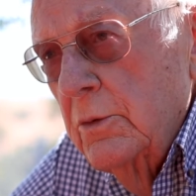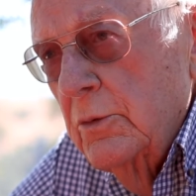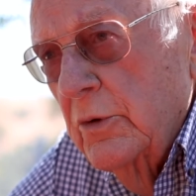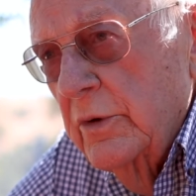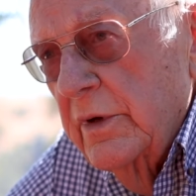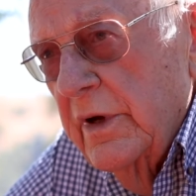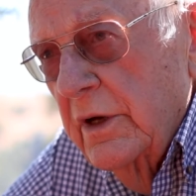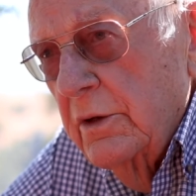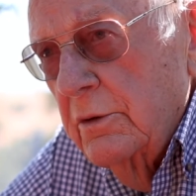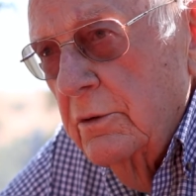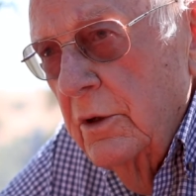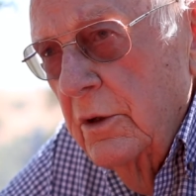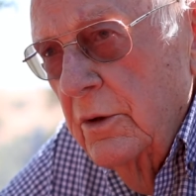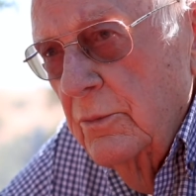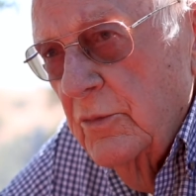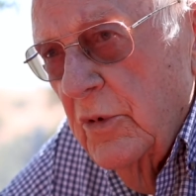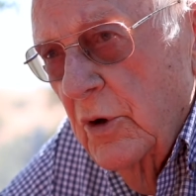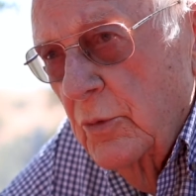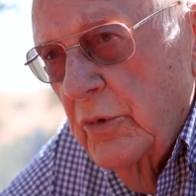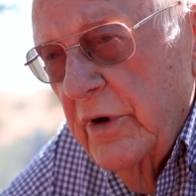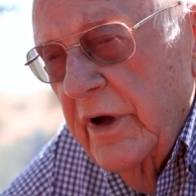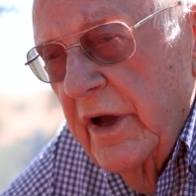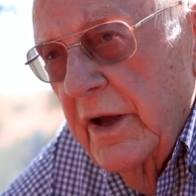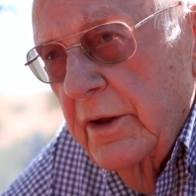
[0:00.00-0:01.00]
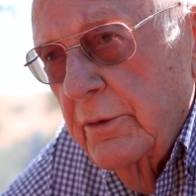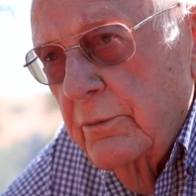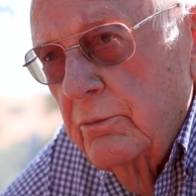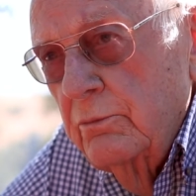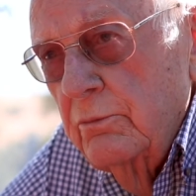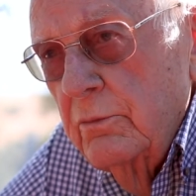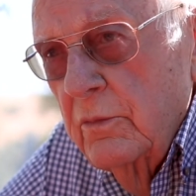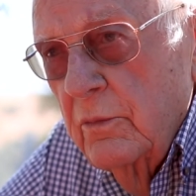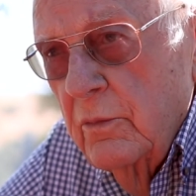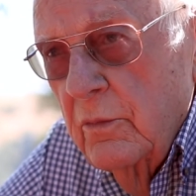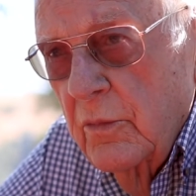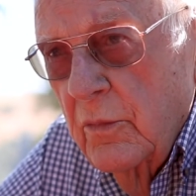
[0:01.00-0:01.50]
We had, but we had
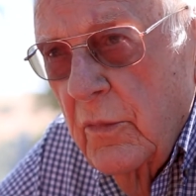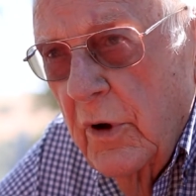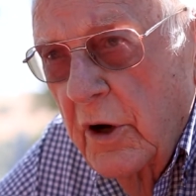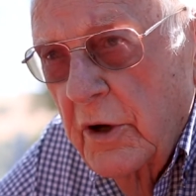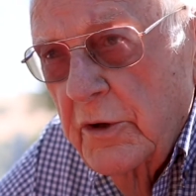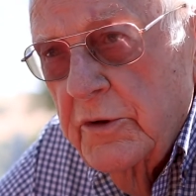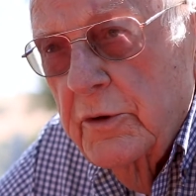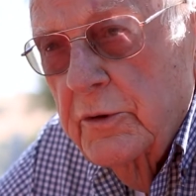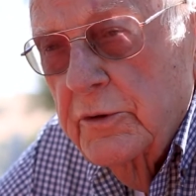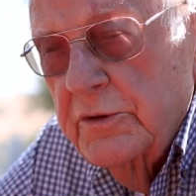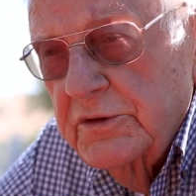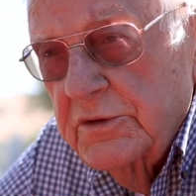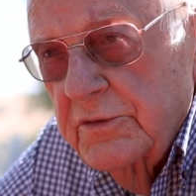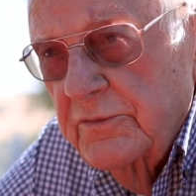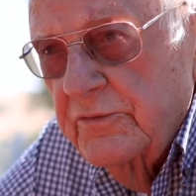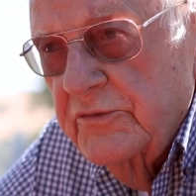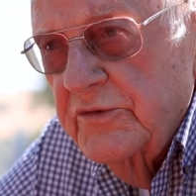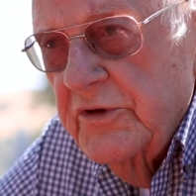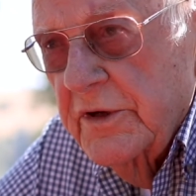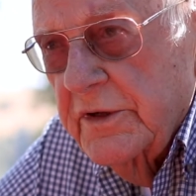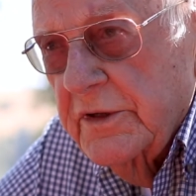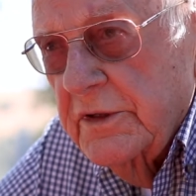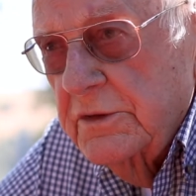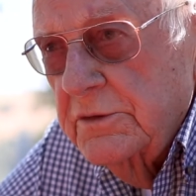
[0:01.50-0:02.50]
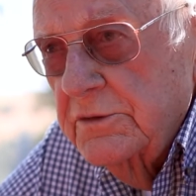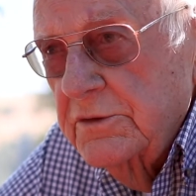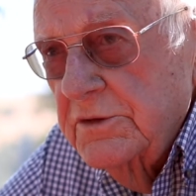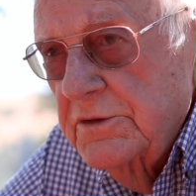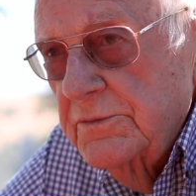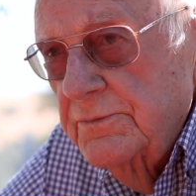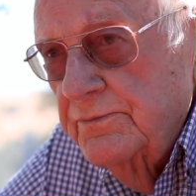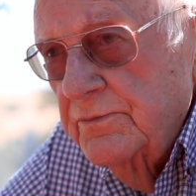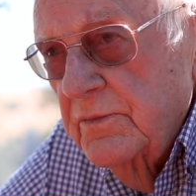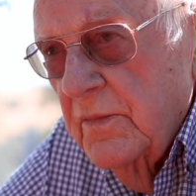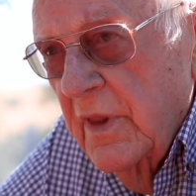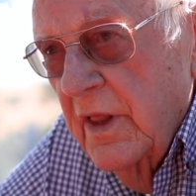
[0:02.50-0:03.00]
hundreds of
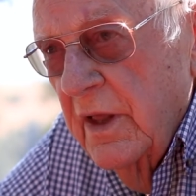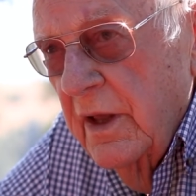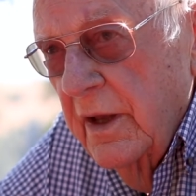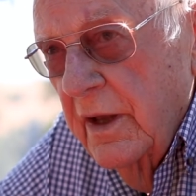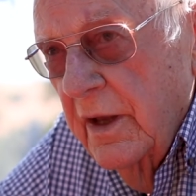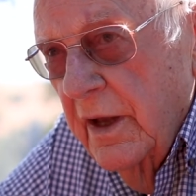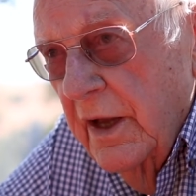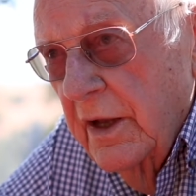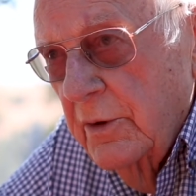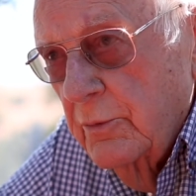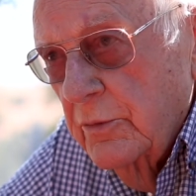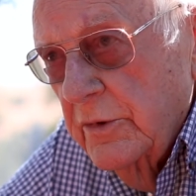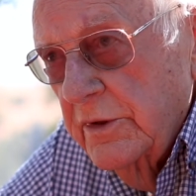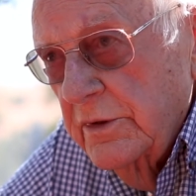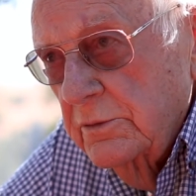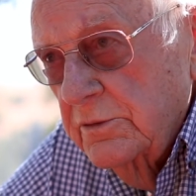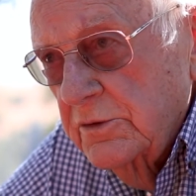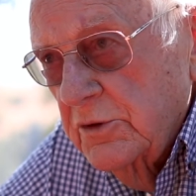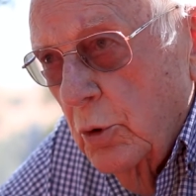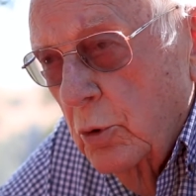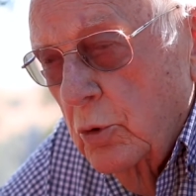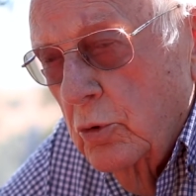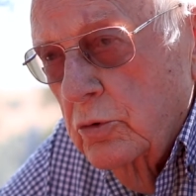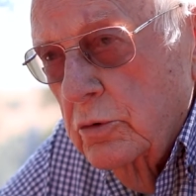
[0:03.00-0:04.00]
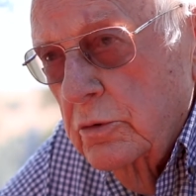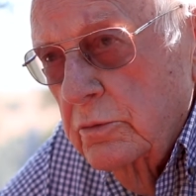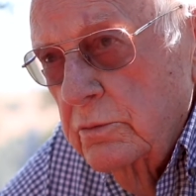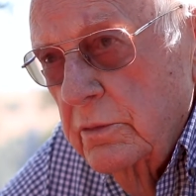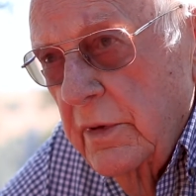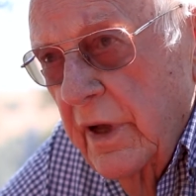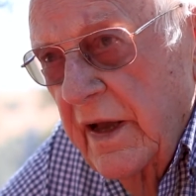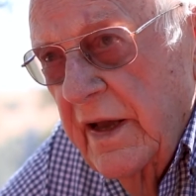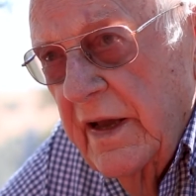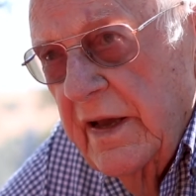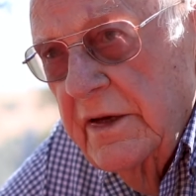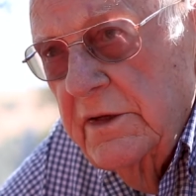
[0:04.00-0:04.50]
chickens, and we sold
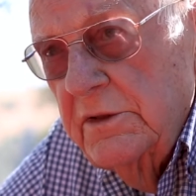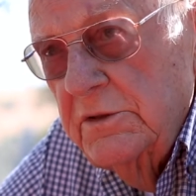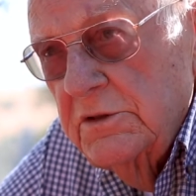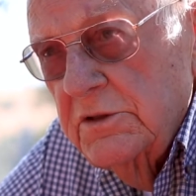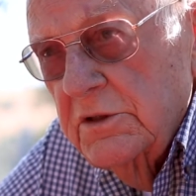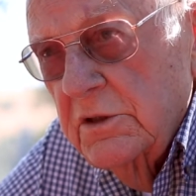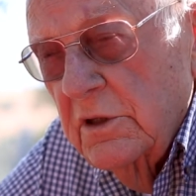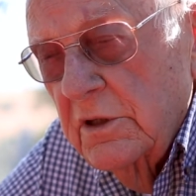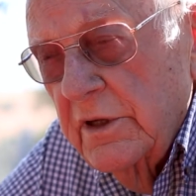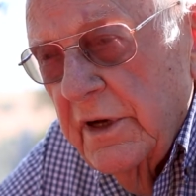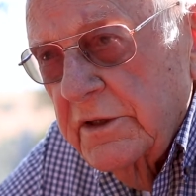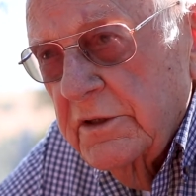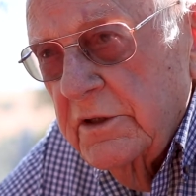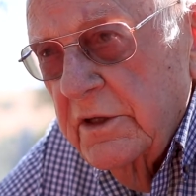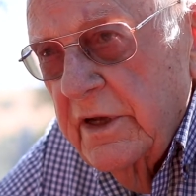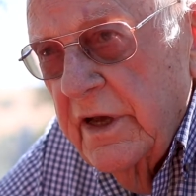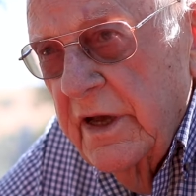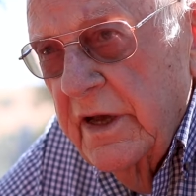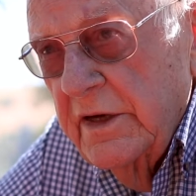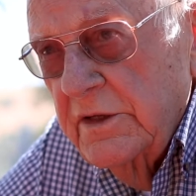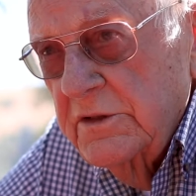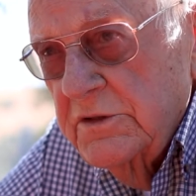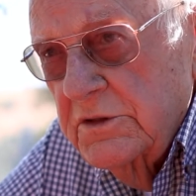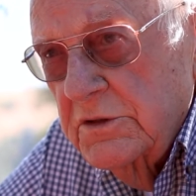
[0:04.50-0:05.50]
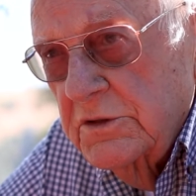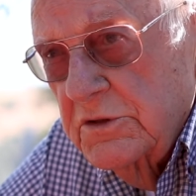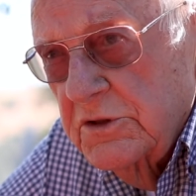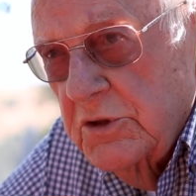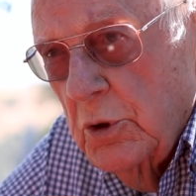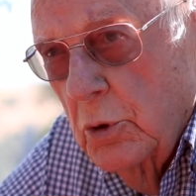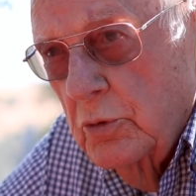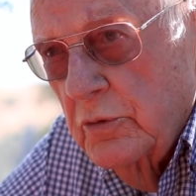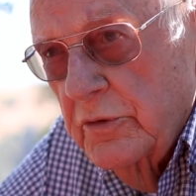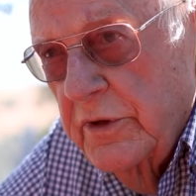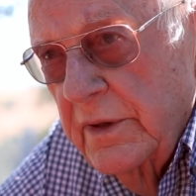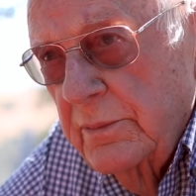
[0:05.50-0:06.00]
eggs, collected eggs, and
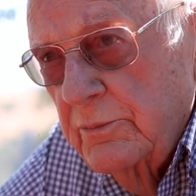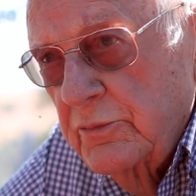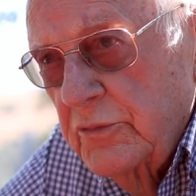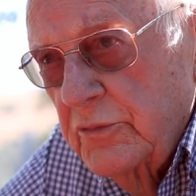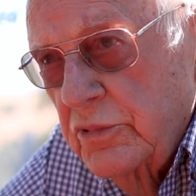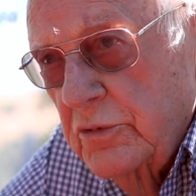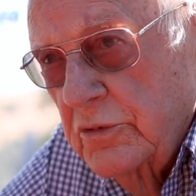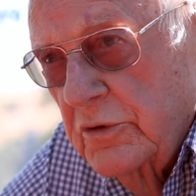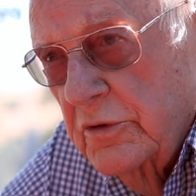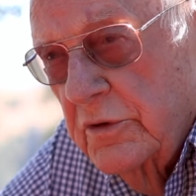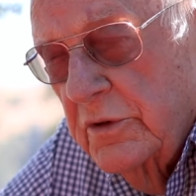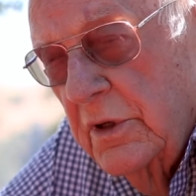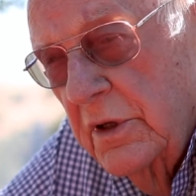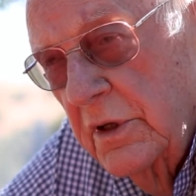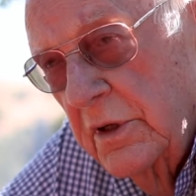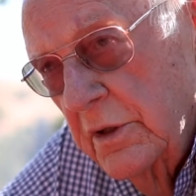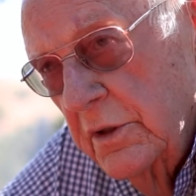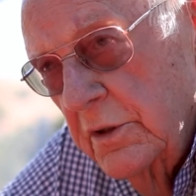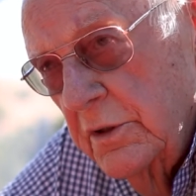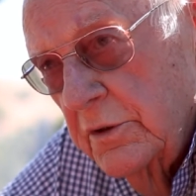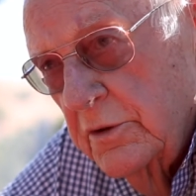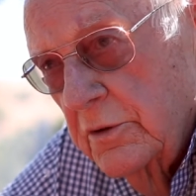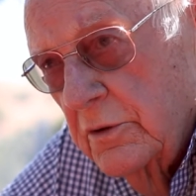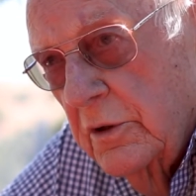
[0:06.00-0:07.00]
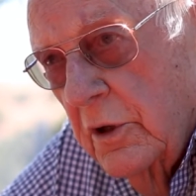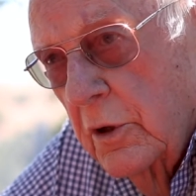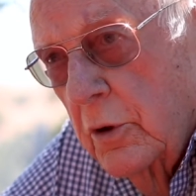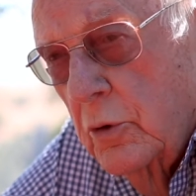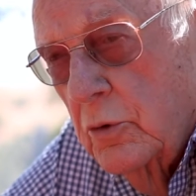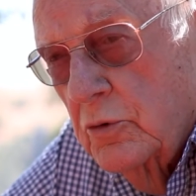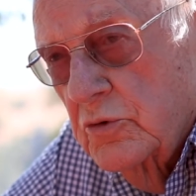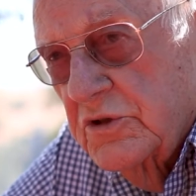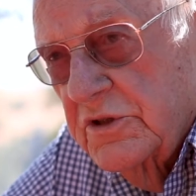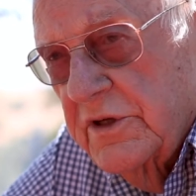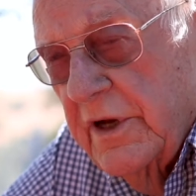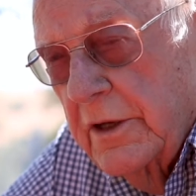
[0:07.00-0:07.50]
sold them to a, to a
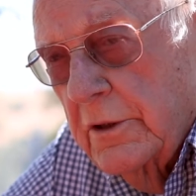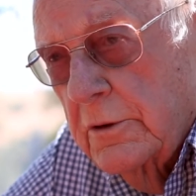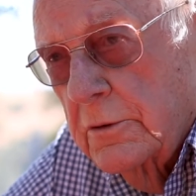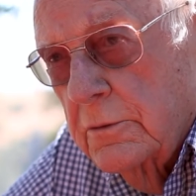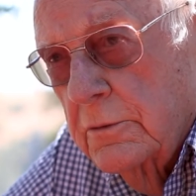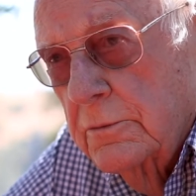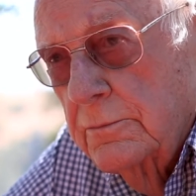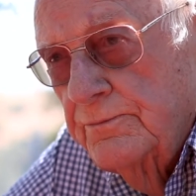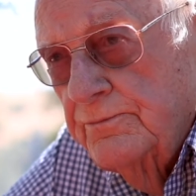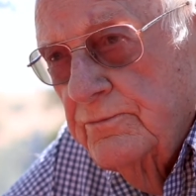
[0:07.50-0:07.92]
wholesaler